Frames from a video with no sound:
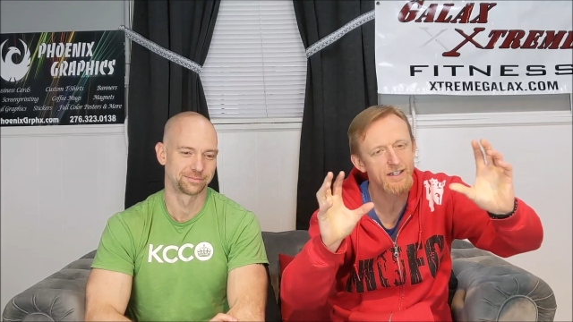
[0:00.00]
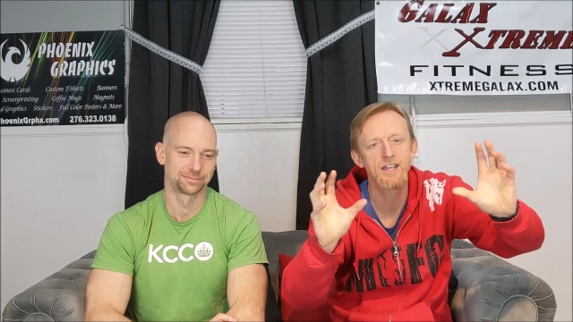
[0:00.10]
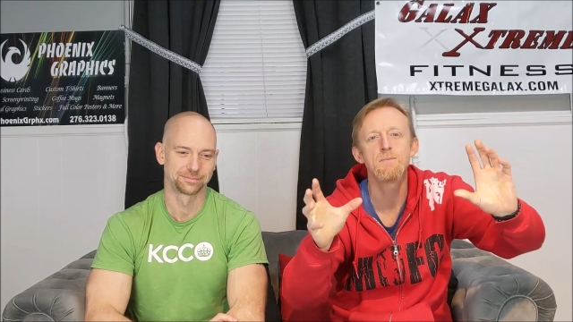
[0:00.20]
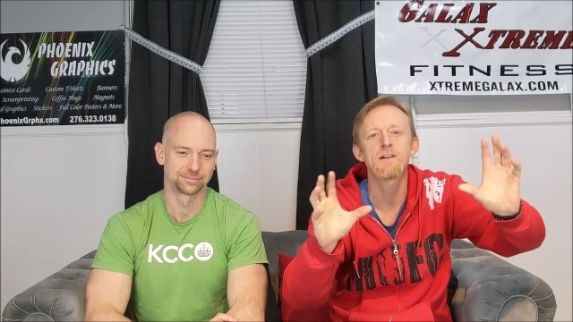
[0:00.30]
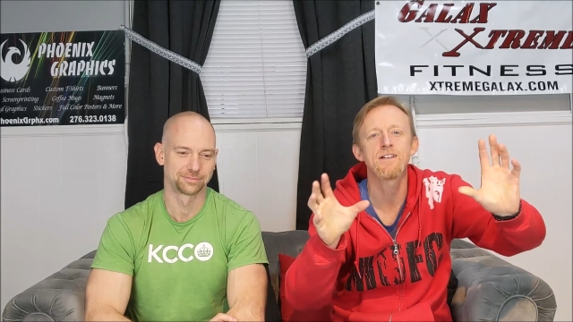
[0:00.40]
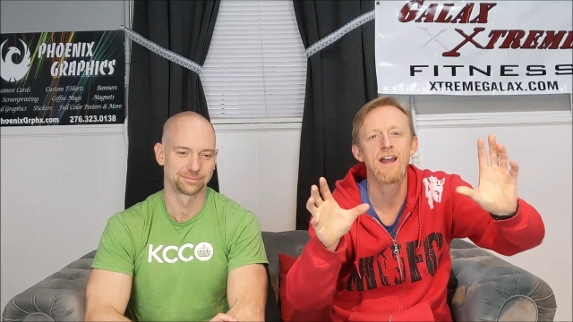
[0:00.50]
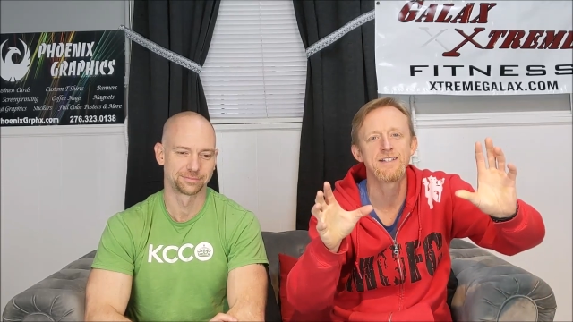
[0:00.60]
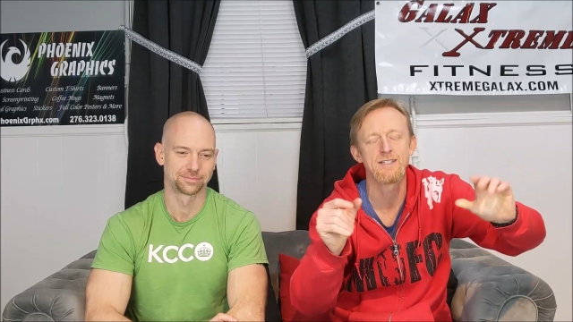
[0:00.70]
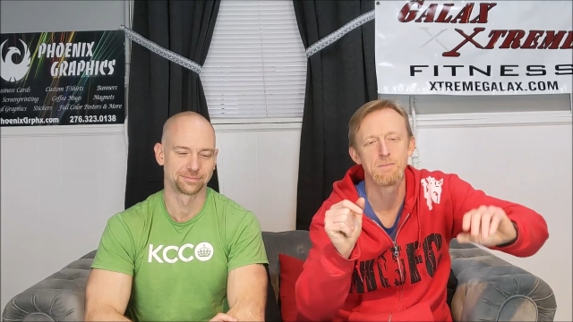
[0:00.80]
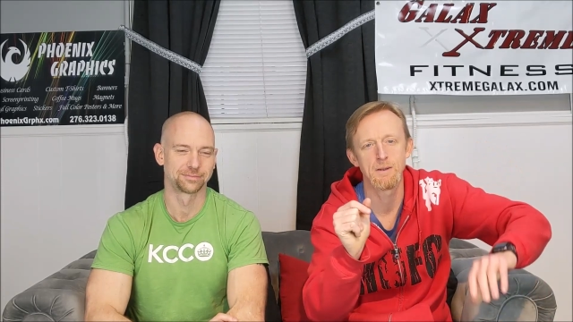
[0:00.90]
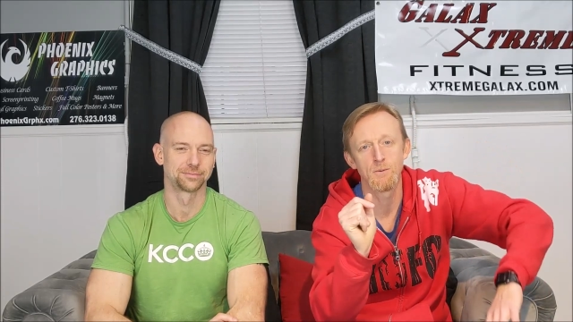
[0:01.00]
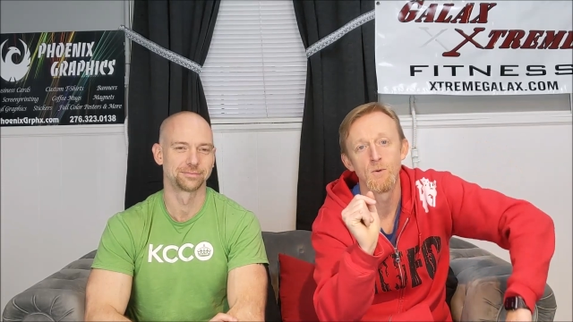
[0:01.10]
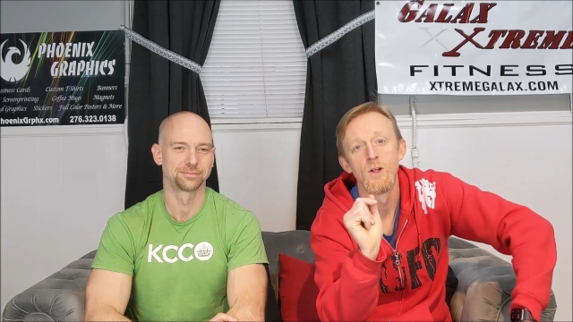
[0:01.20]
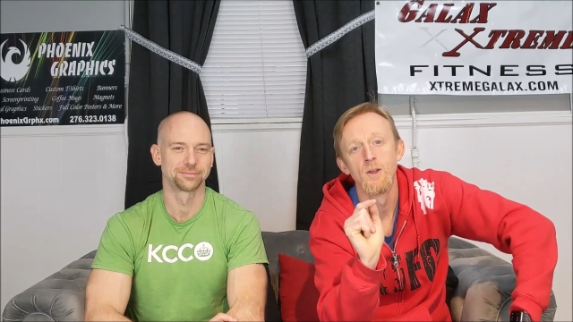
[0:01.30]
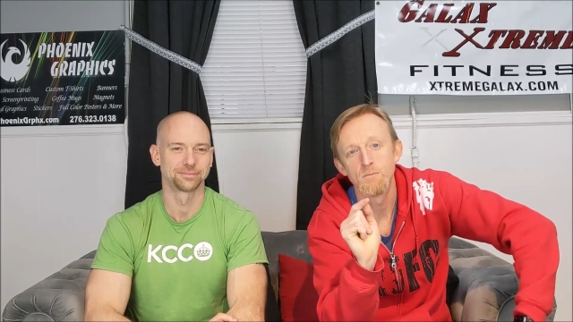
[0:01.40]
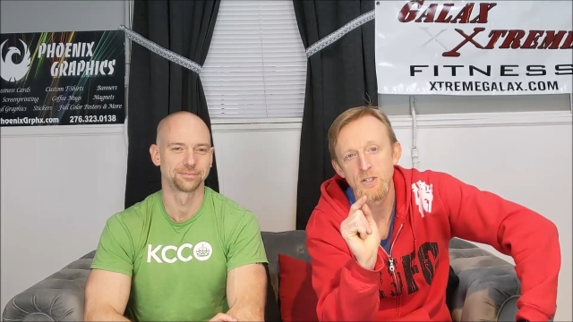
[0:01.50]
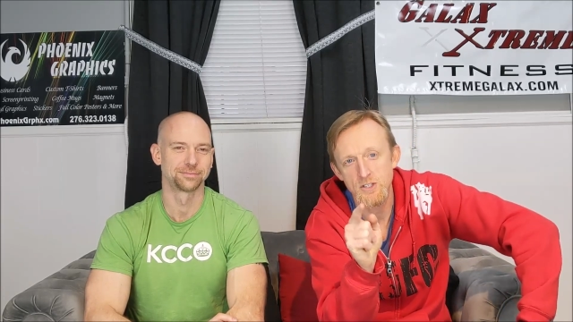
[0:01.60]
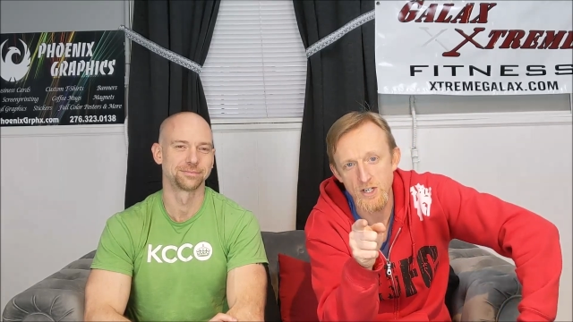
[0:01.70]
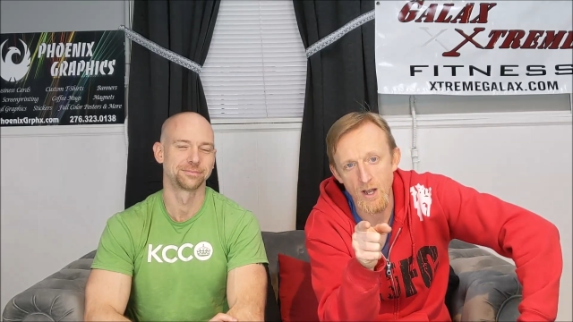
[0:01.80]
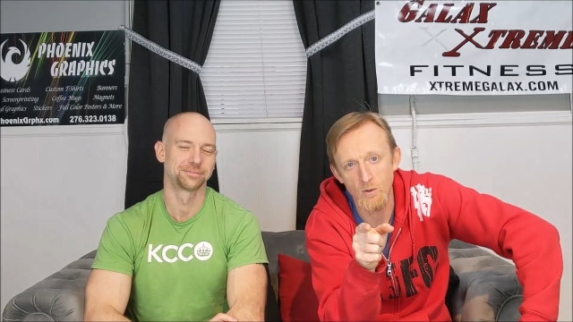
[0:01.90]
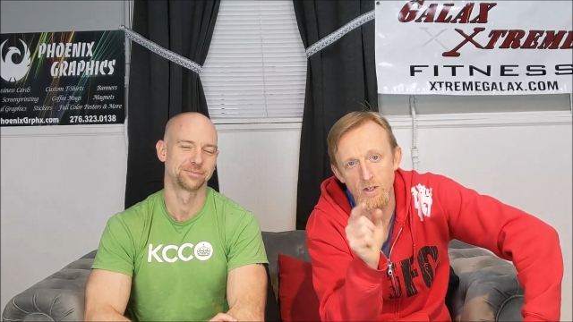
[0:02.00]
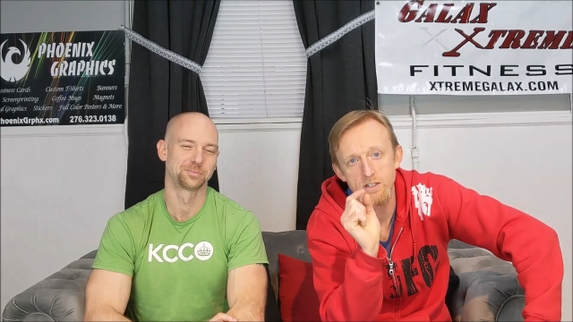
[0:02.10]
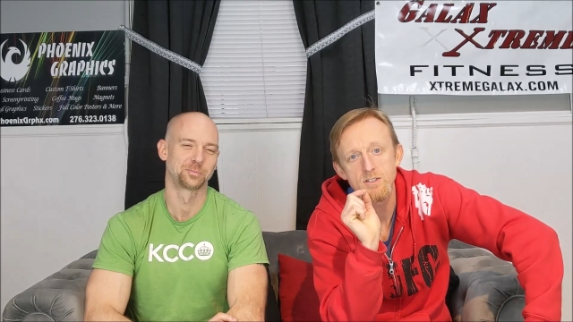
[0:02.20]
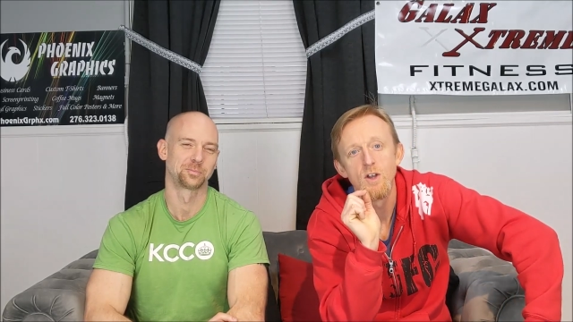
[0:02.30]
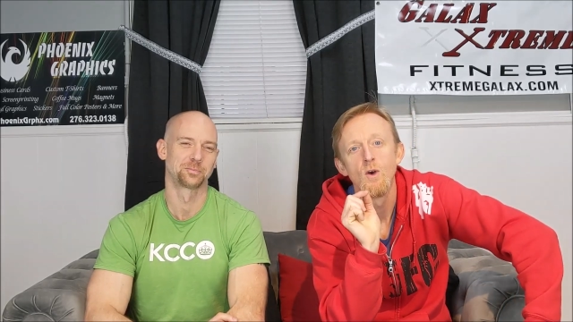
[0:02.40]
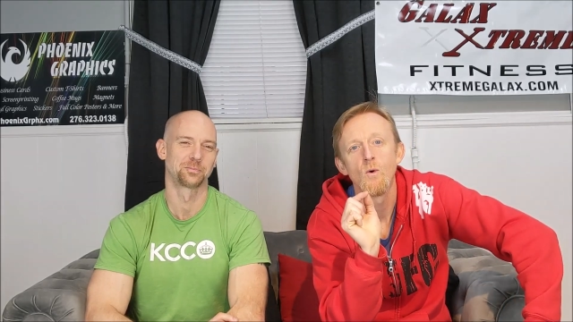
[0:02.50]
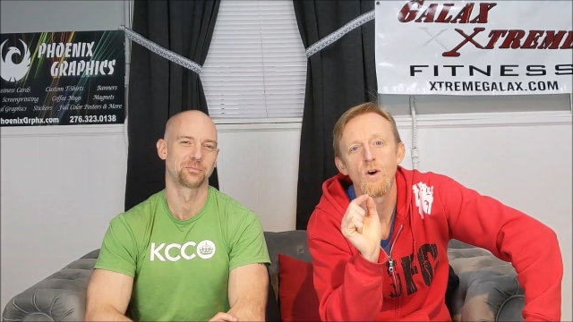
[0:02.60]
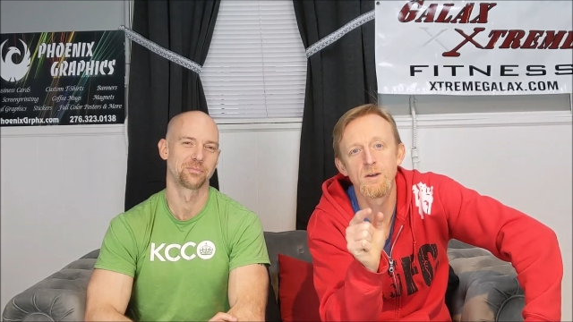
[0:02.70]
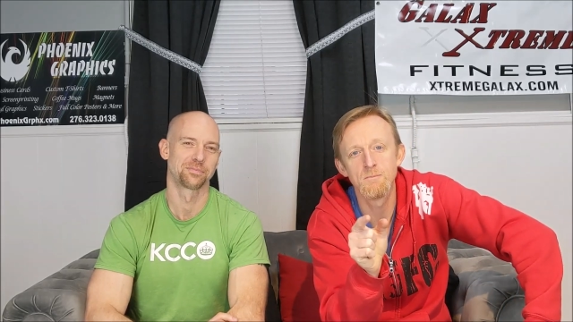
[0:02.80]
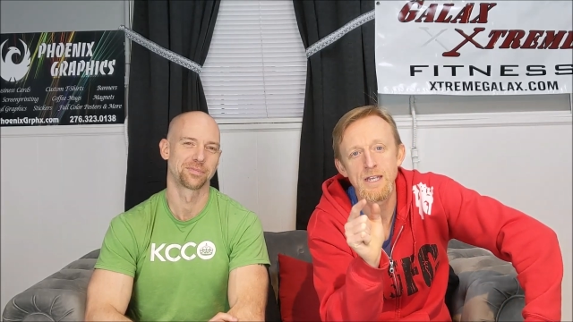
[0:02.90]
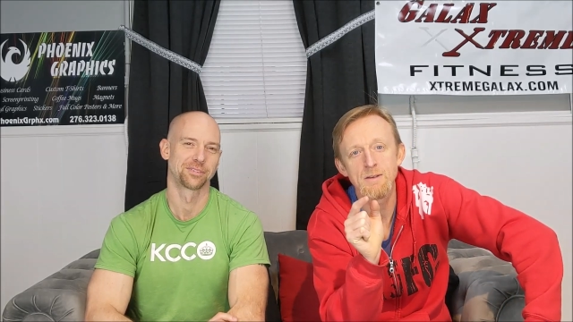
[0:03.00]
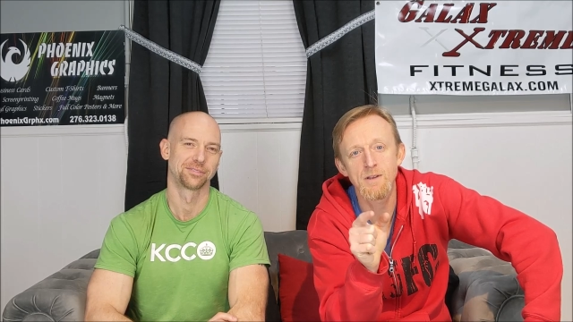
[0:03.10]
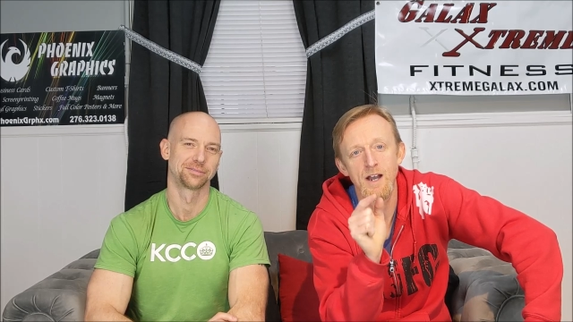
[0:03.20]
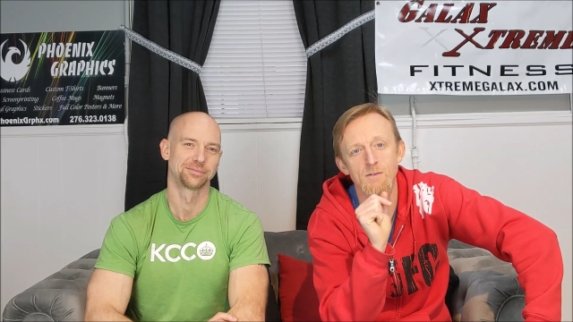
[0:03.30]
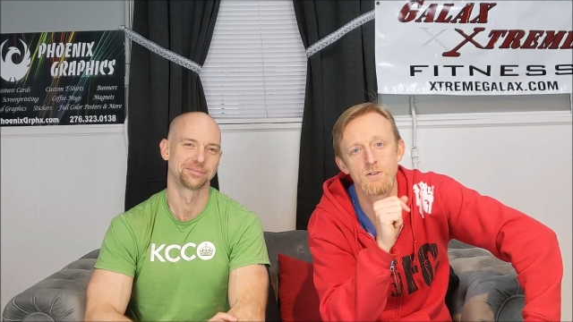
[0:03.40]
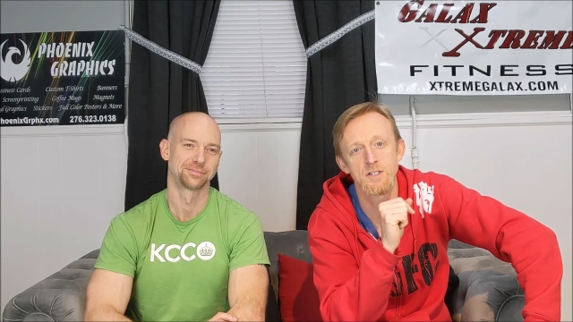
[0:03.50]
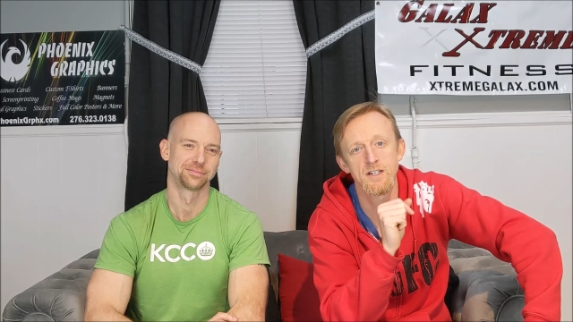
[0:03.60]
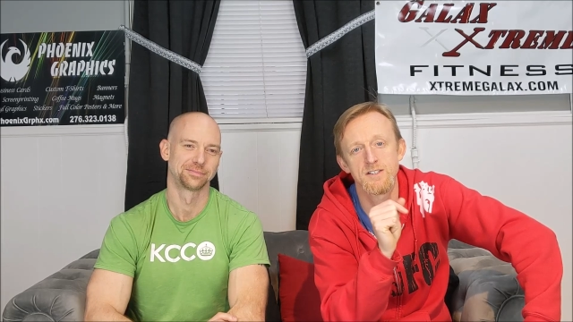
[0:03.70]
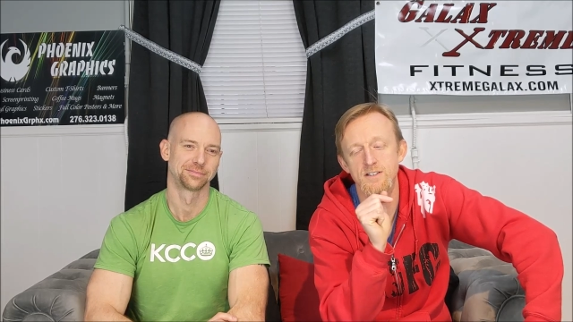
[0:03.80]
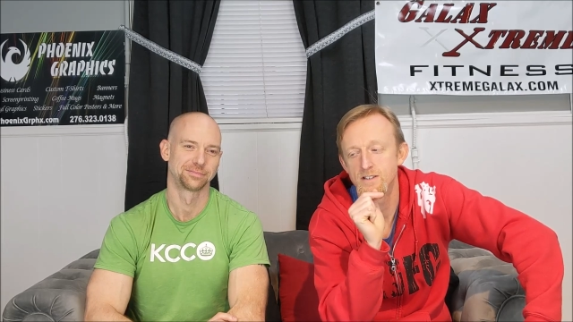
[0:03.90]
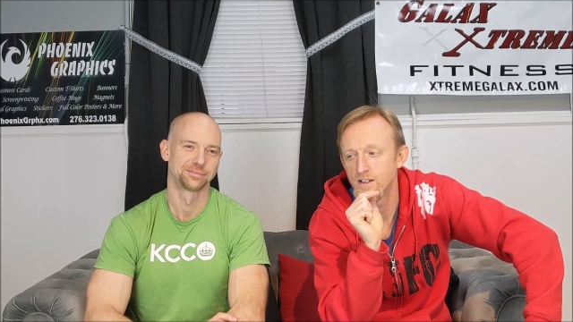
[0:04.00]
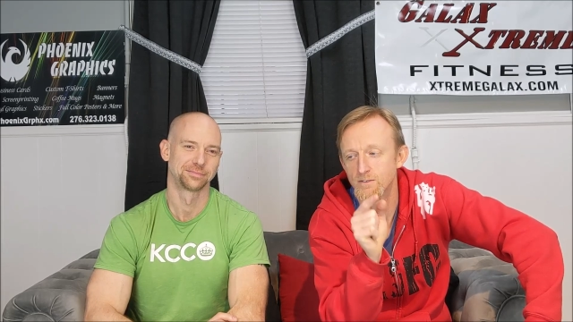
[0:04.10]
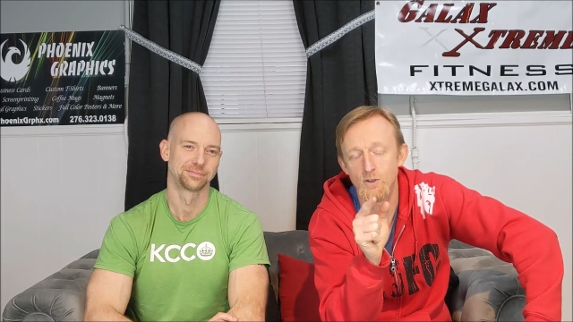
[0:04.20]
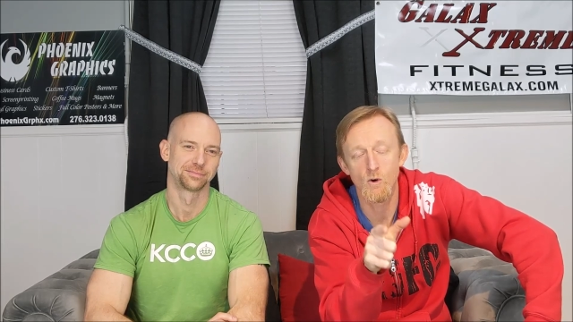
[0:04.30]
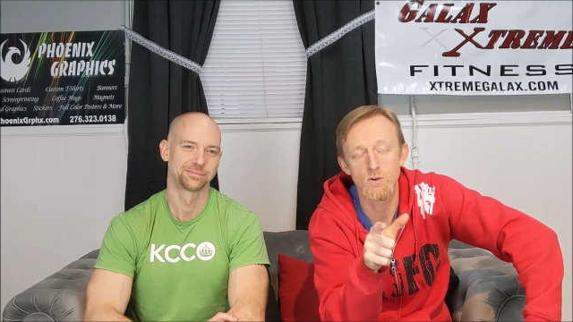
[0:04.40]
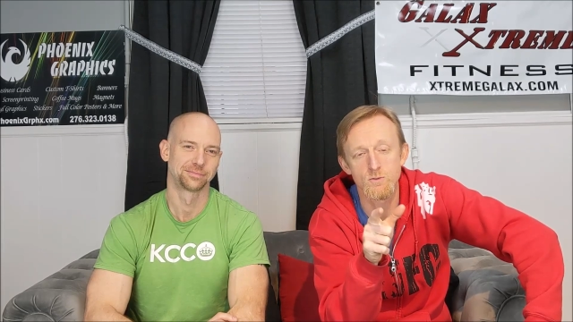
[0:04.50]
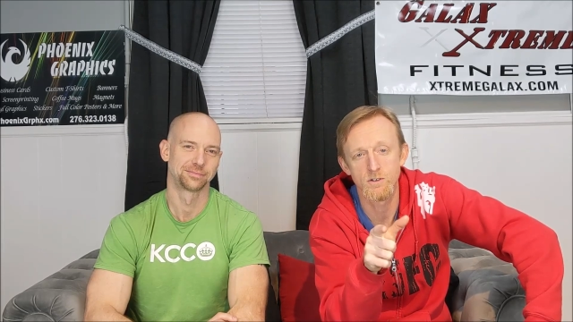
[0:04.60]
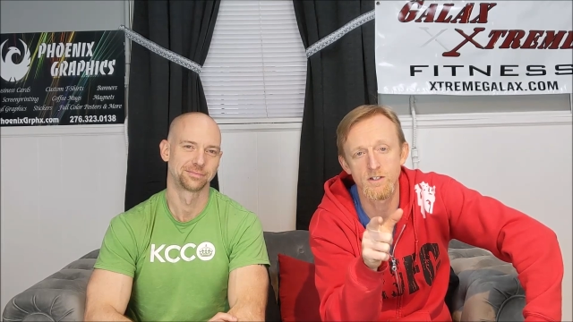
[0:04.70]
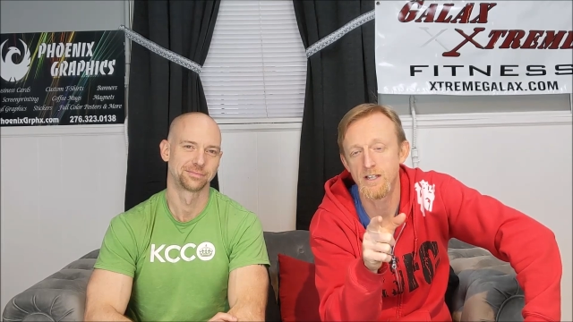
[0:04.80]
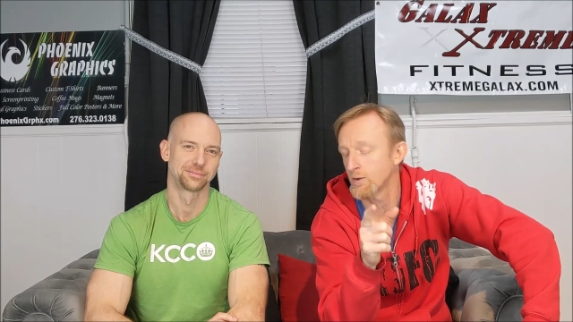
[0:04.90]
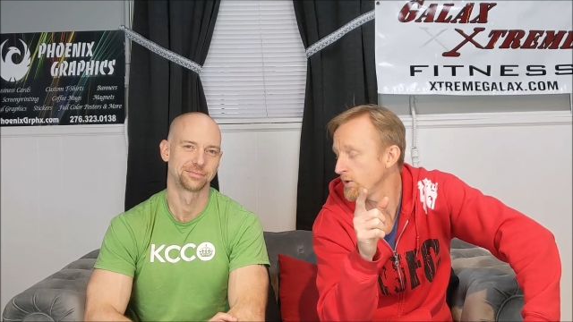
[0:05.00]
Speaker 1: keep it classy, people, but show us what a mean conversation of yours will look like.